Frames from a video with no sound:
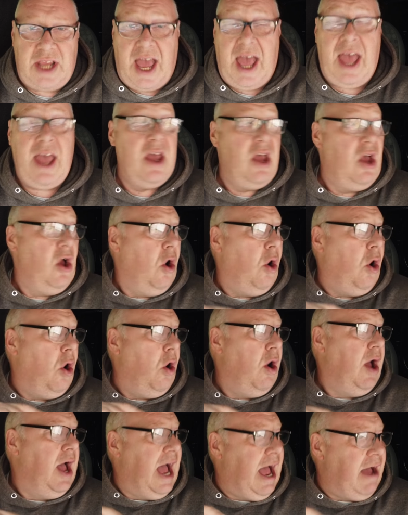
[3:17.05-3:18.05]
Yeah,
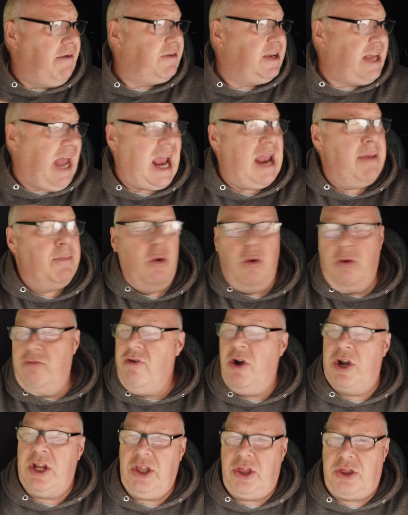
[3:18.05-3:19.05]
or have cable
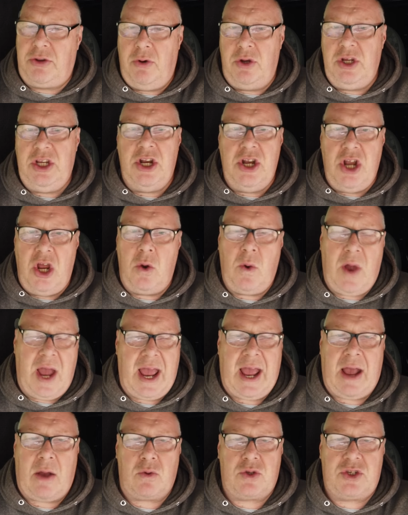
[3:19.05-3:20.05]
running through your new
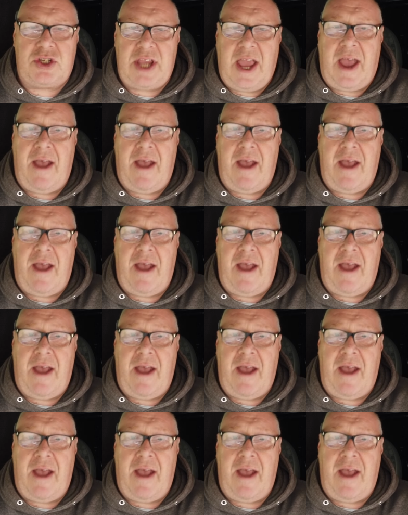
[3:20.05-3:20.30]
house.